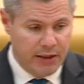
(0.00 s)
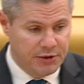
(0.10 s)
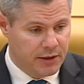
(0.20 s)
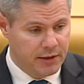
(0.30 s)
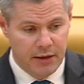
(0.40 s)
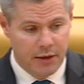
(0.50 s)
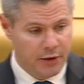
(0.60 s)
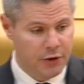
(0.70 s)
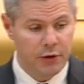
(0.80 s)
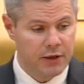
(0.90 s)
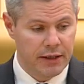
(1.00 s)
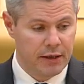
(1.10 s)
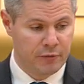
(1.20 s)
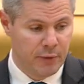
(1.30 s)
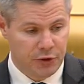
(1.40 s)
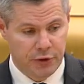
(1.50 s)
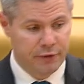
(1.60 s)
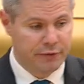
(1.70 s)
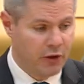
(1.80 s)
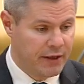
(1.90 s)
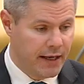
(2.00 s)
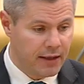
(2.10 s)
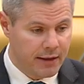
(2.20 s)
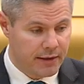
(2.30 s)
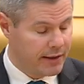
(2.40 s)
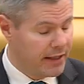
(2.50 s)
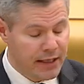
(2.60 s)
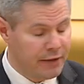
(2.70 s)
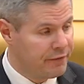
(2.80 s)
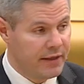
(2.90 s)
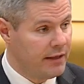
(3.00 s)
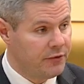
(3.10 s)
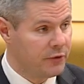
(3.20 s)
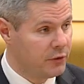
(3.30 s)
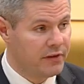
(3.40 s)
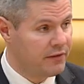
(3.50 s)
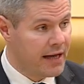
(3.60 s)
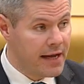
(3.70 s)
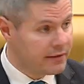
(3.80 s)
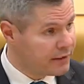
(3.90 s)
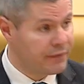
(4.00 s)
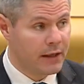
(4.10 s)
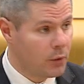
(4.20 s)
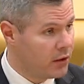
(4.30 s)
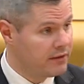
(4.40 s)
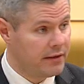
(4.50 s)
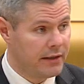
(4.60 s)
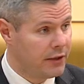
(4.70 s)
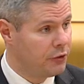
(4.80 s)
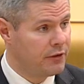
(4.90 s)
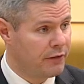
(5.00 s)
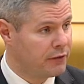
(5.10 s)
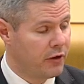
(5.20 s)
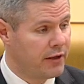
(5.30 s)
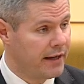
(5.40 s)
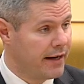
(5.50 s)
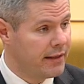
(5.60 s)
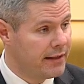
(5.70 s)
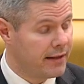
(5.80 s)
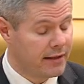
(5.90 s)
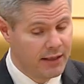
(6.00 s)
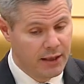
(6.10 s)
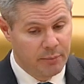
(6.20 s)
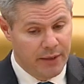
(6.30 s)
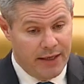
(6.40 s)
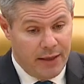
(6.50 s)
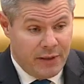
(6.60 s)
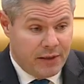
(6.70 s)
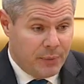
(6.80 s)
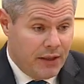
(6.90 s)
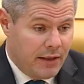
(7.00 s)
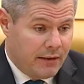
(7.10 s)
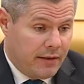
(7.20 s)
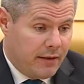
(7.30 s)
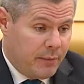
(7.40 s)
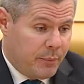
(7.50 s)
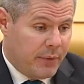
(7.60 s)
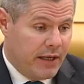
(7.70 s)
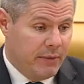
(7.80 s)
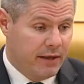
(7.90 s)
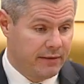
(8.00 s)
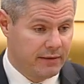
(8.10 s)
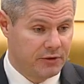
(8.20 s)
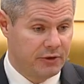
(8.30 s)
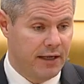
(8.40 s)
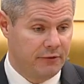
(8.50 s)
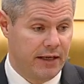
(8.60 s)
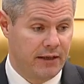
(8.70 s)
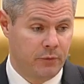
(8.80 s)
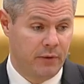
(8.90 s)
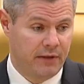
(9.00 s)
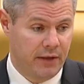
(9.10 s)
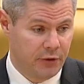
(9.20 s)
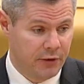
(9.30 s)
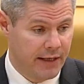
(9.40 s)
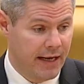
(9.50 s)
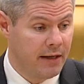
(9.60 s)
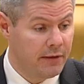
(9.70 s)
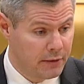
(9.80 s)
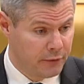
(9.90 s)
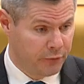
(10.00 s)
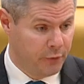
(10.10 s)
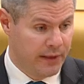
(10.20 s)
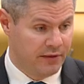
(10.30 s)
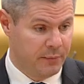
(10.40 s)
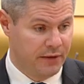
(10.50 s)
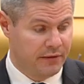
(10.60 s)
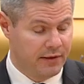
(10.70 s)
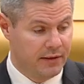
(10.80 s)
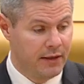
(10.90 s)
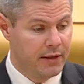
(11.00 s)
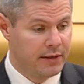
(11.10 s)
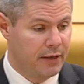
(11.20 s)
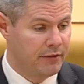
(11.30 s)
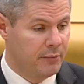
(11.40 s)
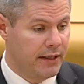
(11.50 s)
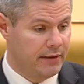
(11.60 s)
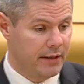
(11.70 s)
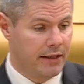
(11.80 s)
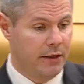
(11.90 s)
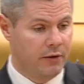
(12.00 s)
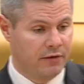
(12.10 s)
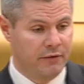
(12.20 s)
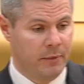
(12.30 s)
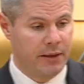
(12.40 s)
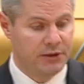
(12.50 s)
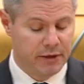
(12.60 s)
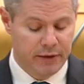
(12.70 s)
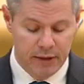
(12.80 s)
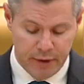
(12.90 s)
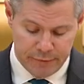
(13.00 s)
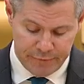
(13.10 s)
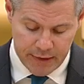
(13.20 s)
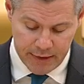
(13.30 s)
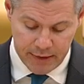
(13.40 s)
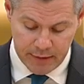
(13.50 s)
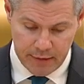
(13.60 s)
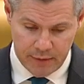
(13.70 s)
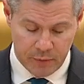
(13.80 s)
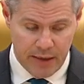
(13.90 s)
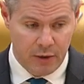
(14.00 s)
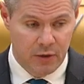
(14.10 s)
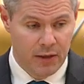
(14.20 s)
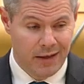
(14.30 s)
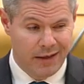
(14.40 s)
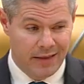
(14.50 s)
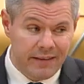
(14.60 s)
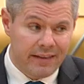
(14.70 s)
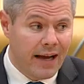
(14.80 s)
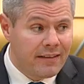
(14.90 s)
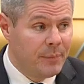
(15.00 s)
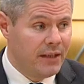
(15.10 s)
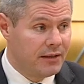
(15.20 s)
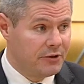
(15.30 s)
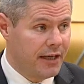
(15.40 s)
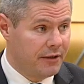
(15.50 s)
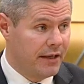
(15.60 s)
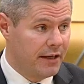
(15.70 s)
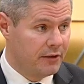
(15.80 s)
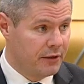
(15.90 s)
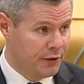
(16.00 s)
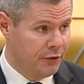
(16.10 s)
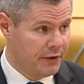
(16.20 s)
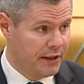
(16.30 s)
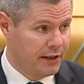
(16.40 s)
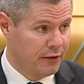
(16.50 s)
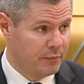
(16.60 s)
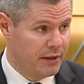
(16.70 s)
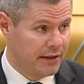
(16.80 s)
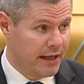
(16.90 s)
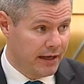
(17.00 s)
budget, the UK government could have gone earlier if they so desired. If they wanted, they could have gone earlier. But it would appear that the Prime Minister's track record was that he couldn't get anything through Westminster, never mind the chaos of a budget failing as well. This has been the track record of a UK government